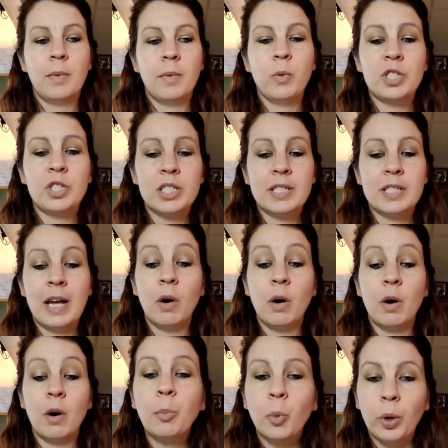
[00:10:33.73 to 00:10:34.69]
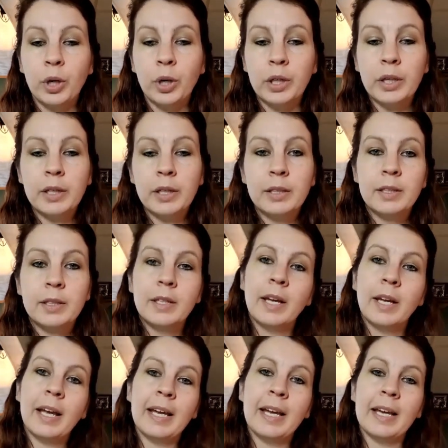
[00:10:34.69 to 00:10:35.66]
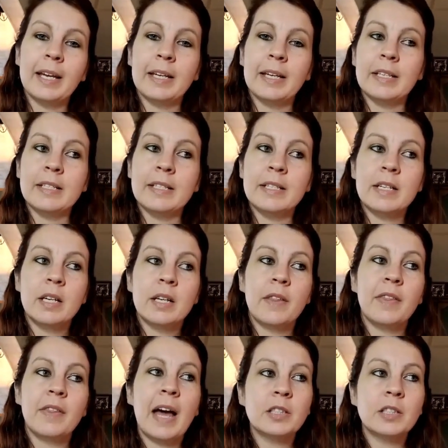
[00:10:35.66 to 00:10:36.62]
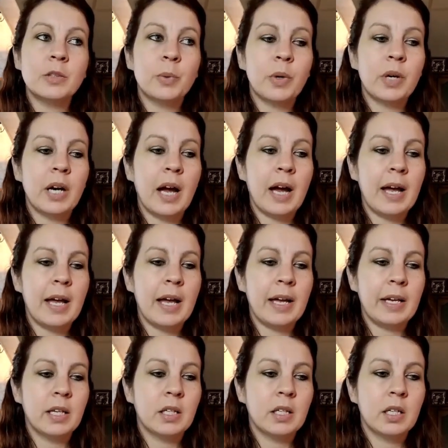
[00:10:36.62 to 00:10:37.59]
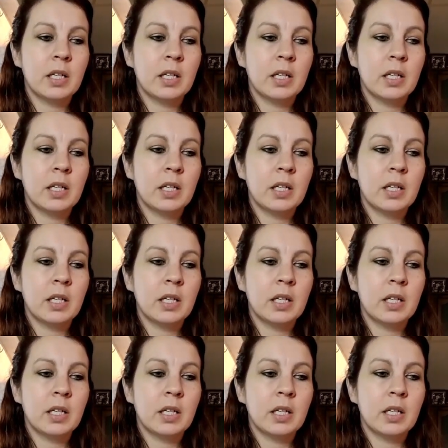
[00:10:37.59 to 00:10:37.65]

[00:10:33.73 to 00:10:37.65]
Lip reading: which is now Upwork, and that's where I